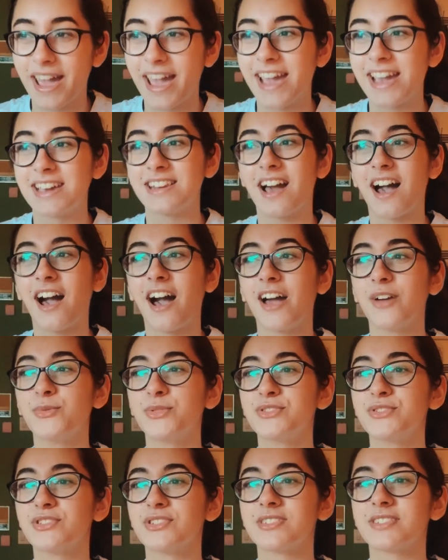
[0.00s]
And I
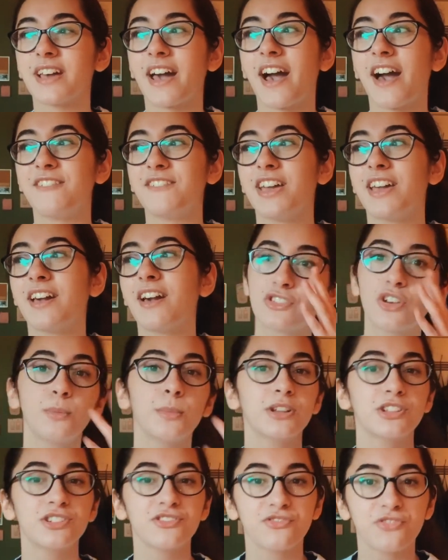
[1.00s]
was just having so
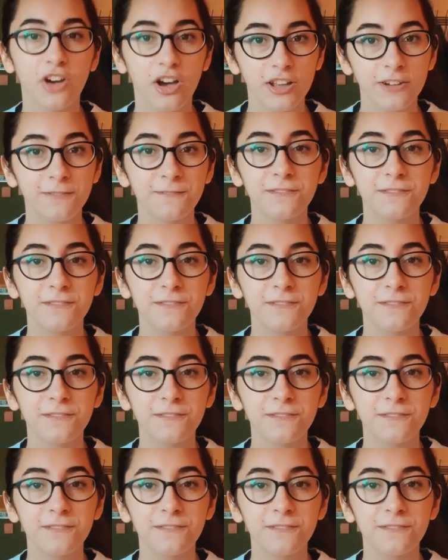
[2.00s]
much fun